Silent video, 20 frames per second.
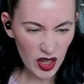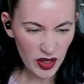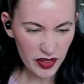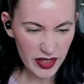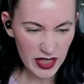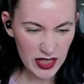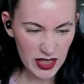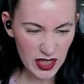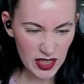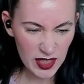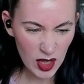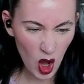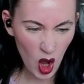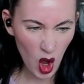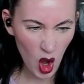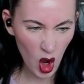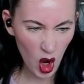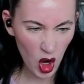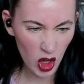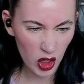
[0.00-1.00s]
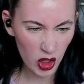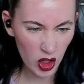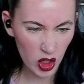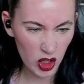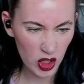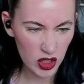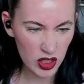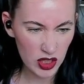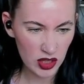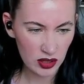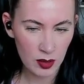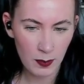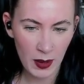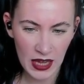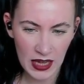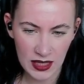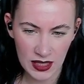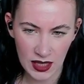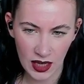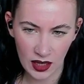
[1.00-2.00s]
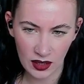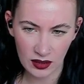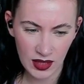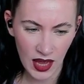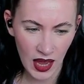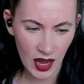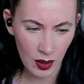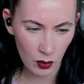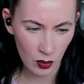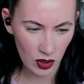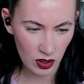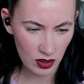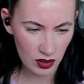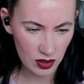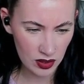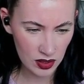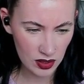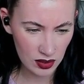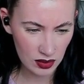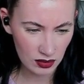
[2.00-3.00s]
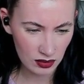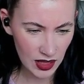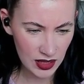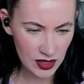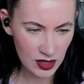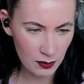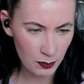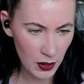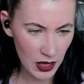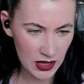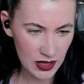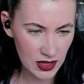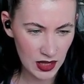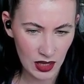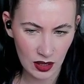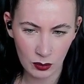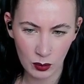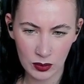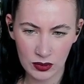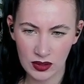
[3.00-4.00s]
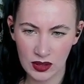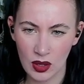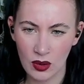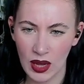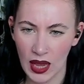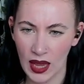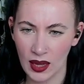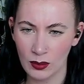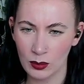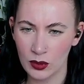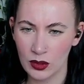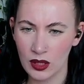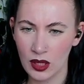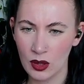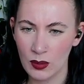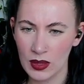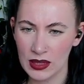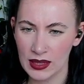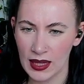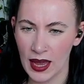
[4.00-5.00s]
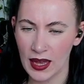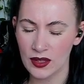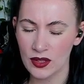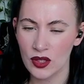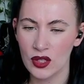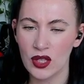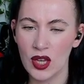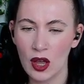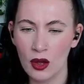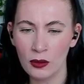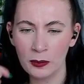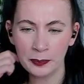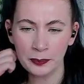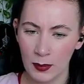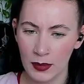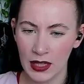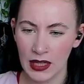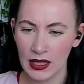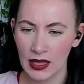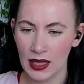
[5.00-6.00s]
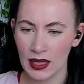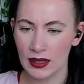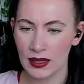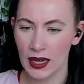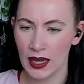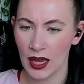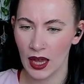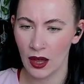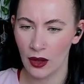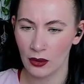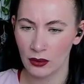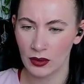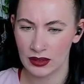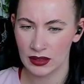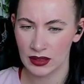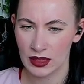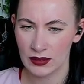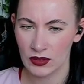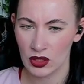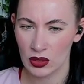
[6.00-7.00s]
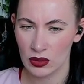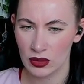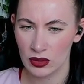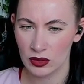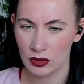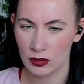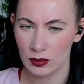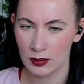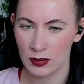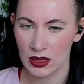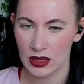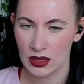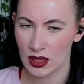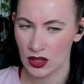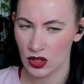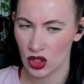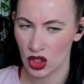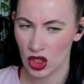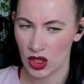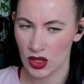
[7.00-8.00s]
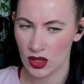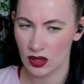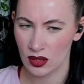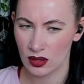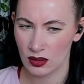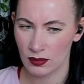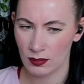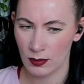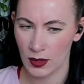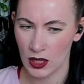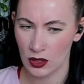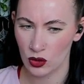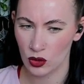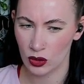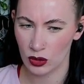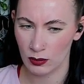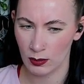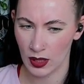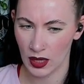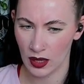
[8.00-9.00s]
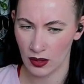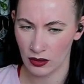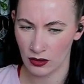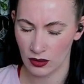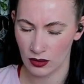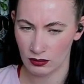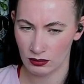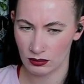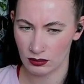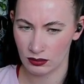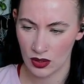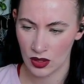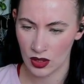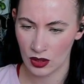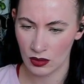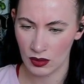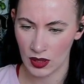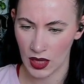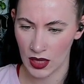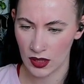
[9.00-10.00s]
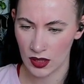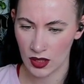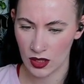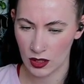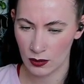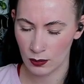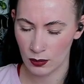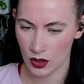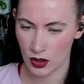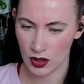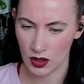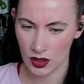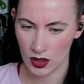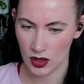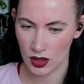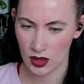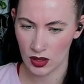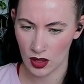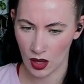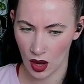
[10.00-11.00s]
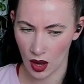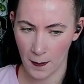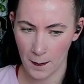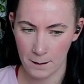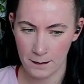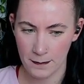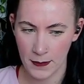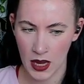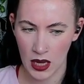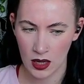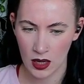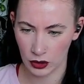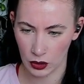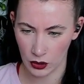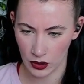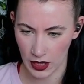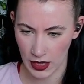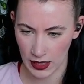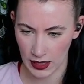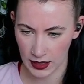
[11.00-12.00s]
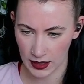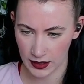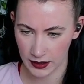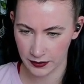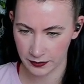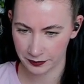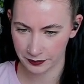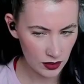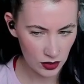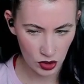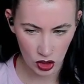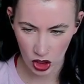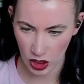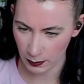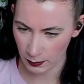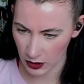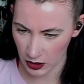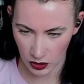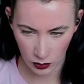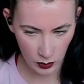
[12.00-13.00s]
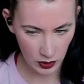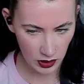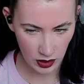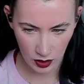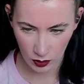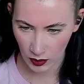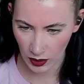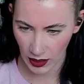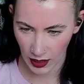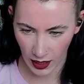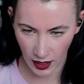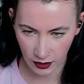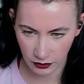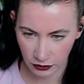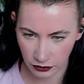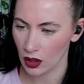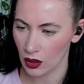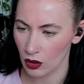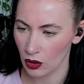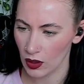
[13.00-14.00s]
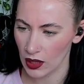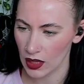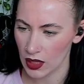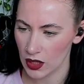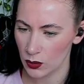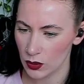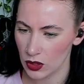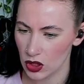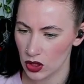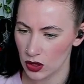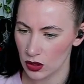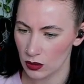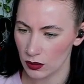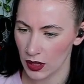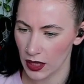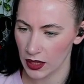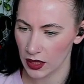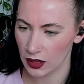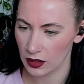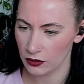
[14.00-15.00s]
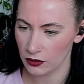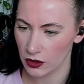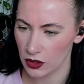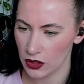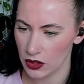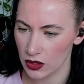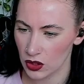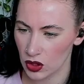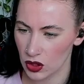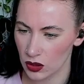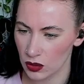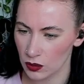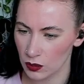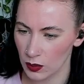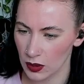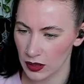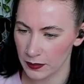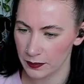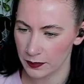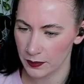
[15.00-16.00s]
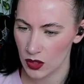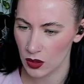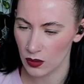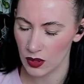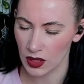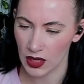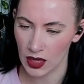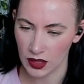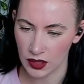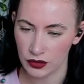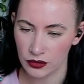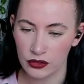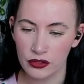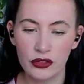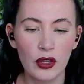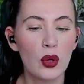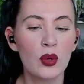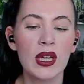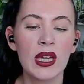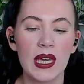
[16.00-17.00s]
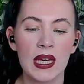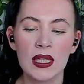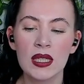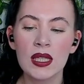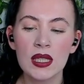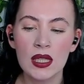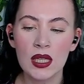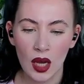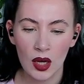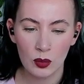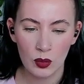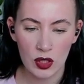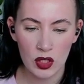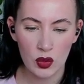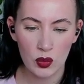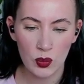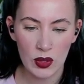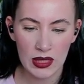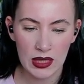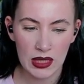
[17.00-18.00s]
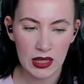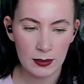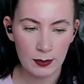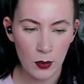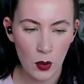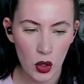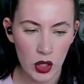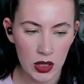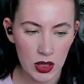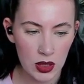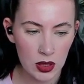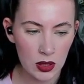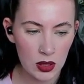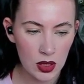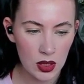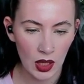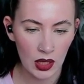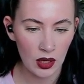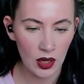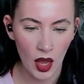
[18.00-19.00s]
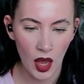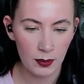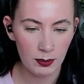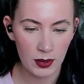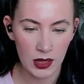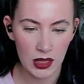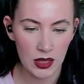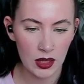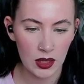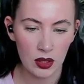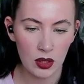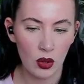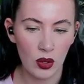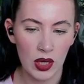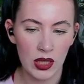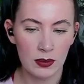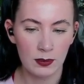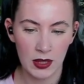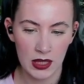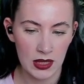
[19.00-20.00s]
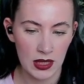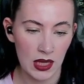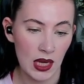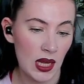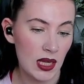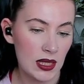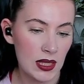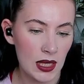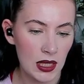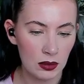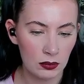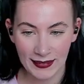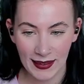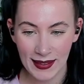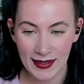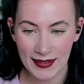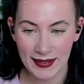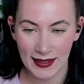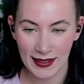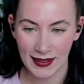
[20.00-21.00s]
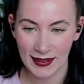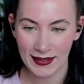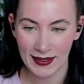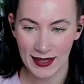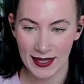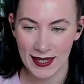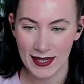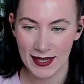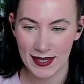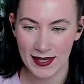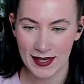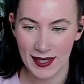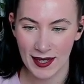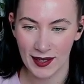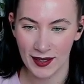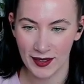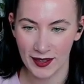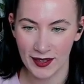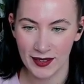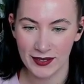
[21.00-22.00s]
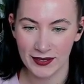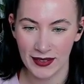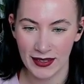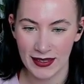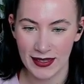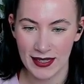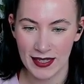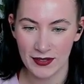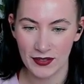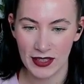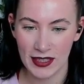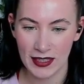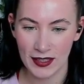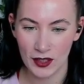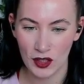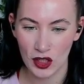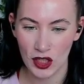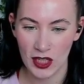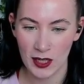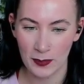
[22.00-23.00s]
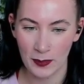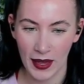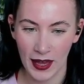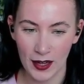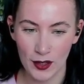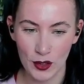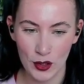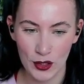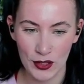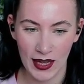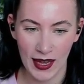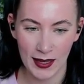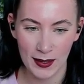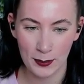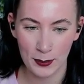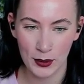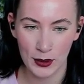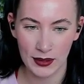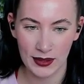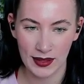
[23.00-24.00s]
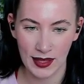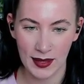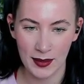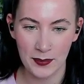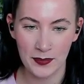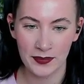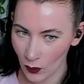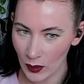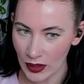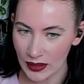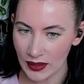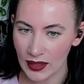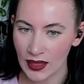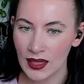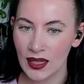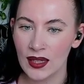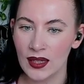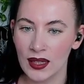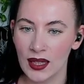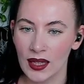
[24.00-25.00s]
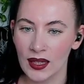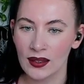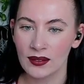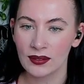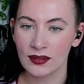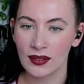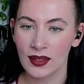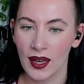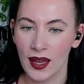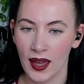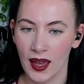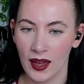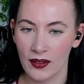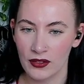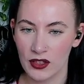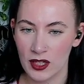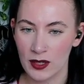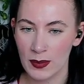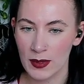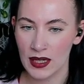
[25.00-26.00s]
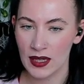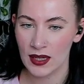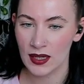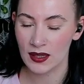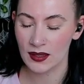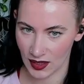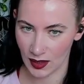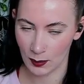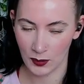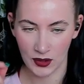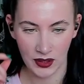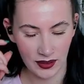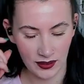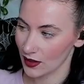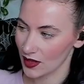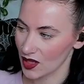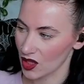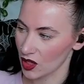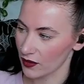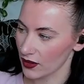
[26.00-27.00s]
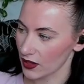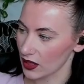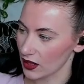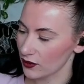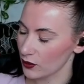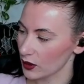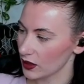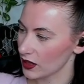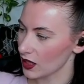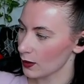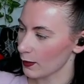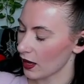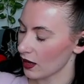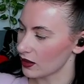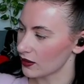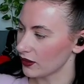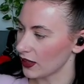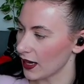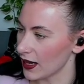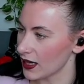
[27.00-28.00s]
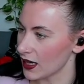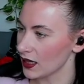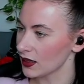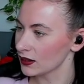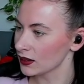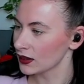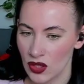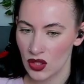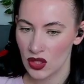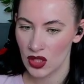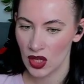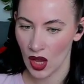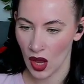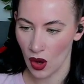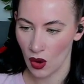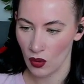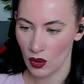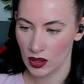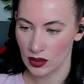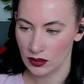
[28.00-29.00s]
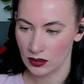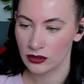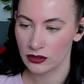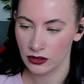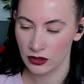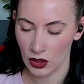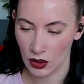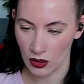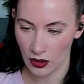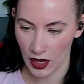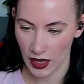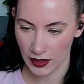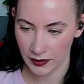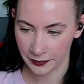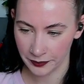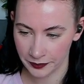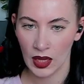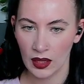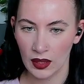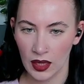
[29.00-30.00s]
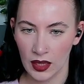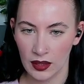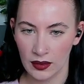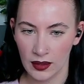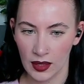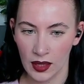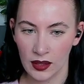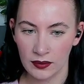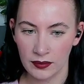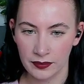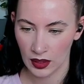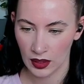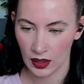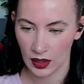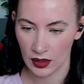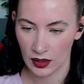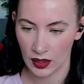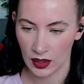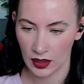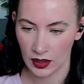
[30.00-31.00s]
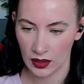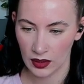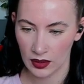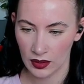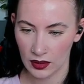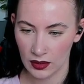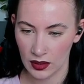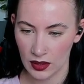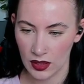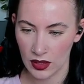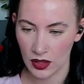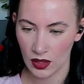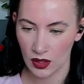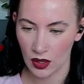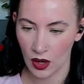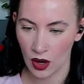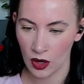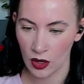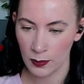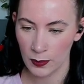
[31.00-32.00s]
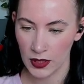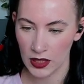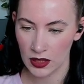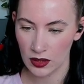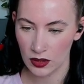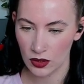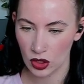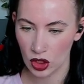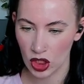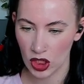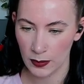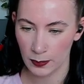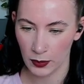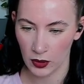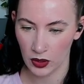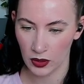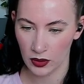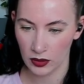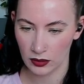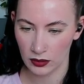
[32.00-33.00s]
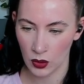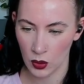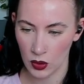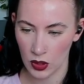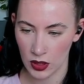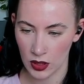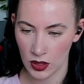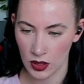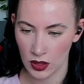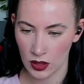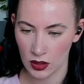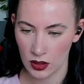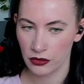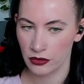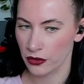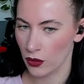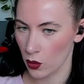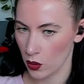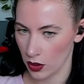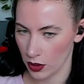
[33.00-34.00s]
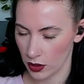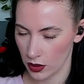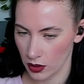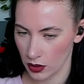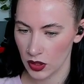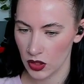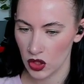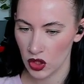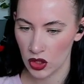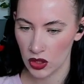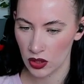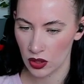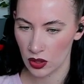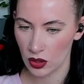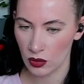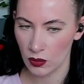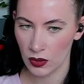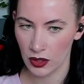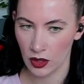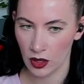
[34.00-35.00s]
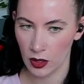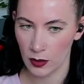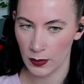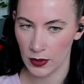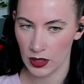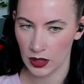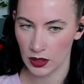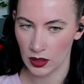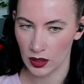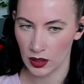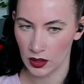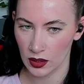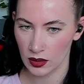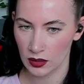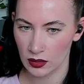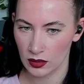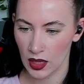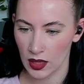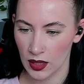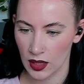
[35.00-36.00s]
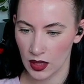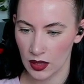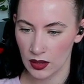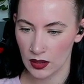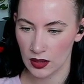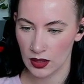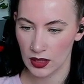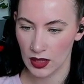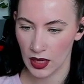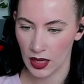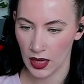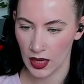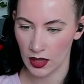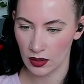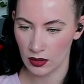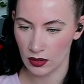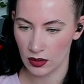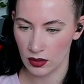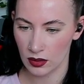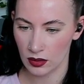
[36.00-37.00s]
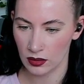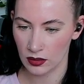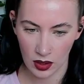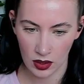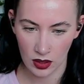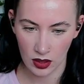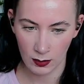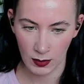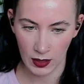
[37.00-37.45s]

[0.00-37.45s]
This is hard. The basic, that works. That's a basic, okay, we'll go with that. So I'm thinking layout, living room, kitchen, bedroom, bathroom. So let's put some flooring in, the cheapest one that we have. Oh, I guess we should do lighting first, shouldn't we? So that I can focus on what's really important and not be annoyed because I can't see. Luckily, these are relatively cheap. I just can't put them willy-nilly. I have to be somewhat conservative with the amount of lighting. So flooring, I like that. And then is carpet cheaper for 4? Let's just go with carpet in here. And then tile in the